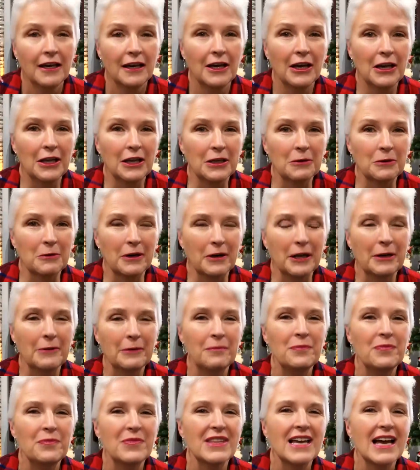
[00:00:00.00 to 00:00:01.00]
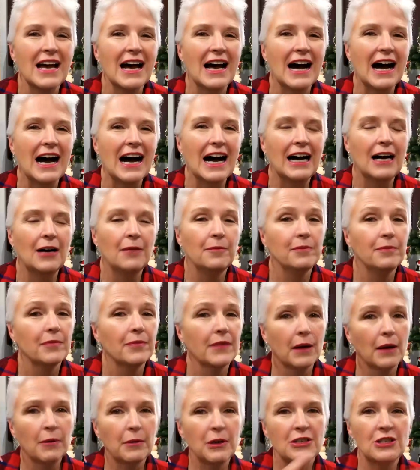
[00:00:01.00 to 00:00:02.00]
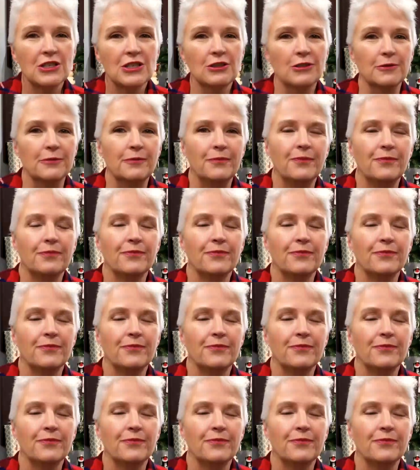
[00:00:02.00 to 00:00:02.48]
Anyway, how about you?